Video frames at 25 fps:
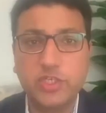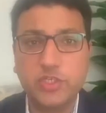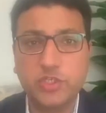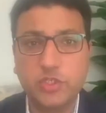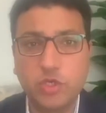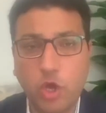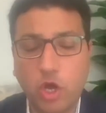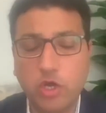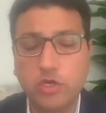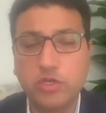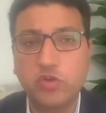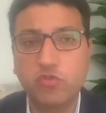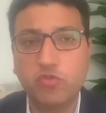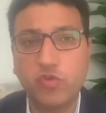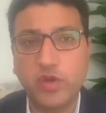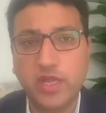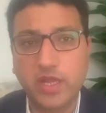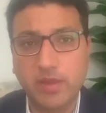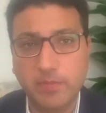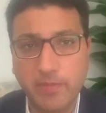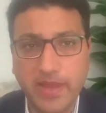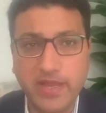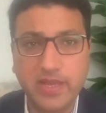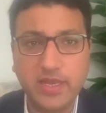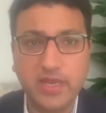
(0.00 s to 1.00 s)
is not
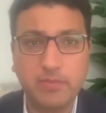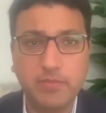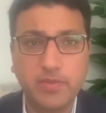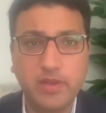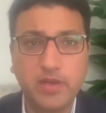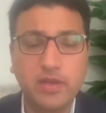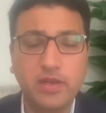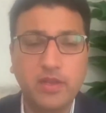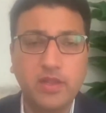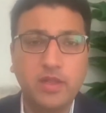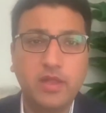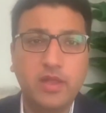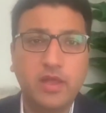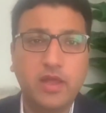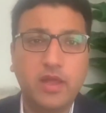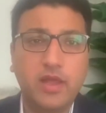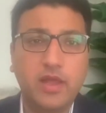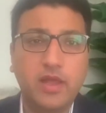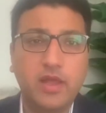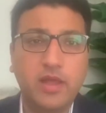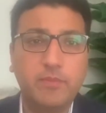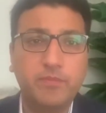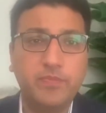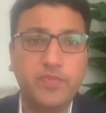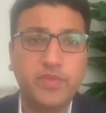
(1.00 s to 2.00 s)
recommendable.
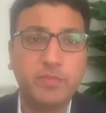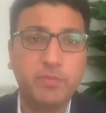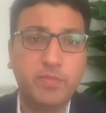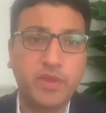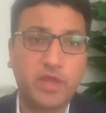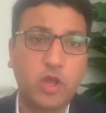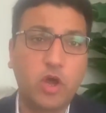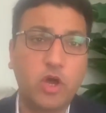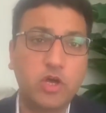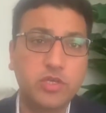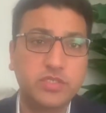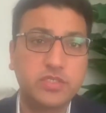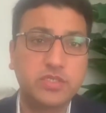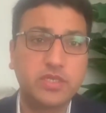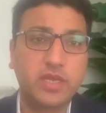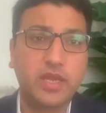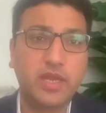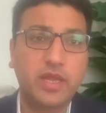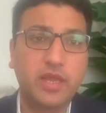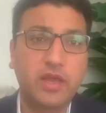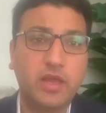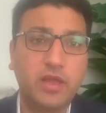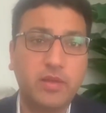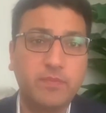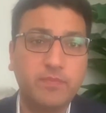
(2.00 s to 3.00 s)
Because
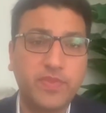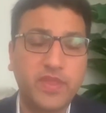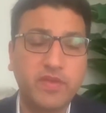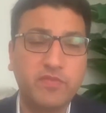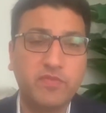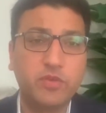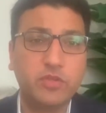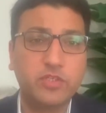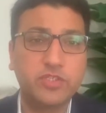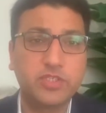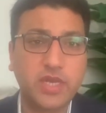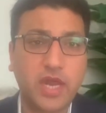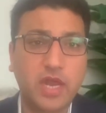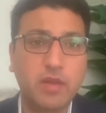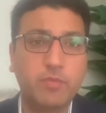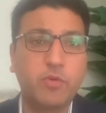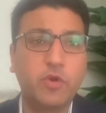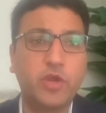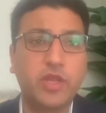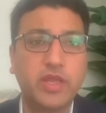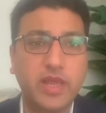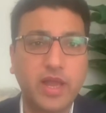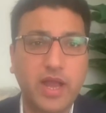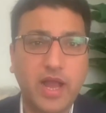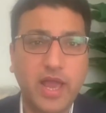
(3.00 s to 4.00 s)
if you start
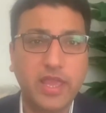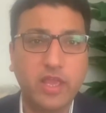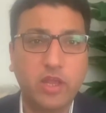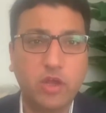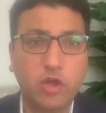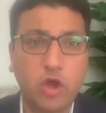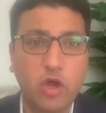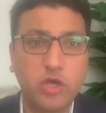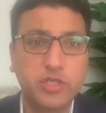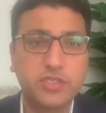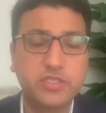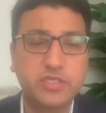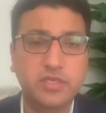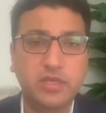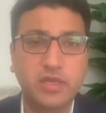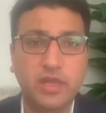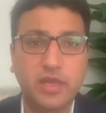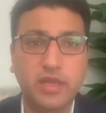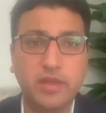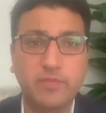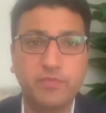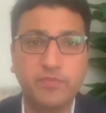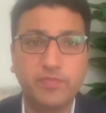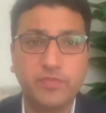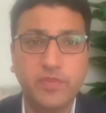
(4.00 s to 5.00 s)
putting a high cost,
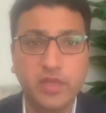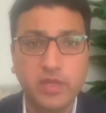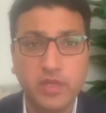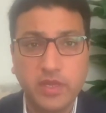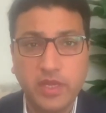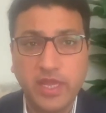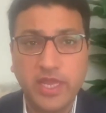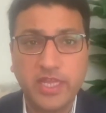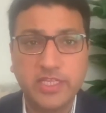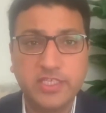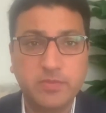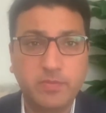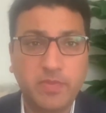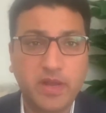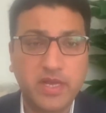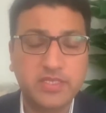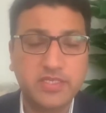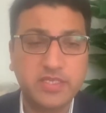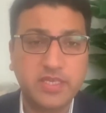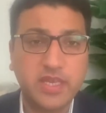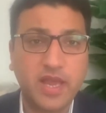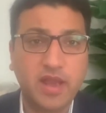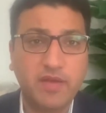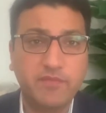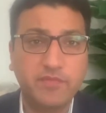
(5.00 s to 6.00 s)

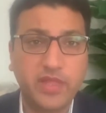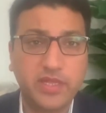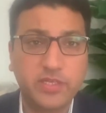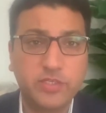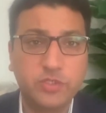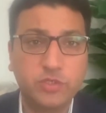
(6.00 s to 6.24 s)
HMRC have that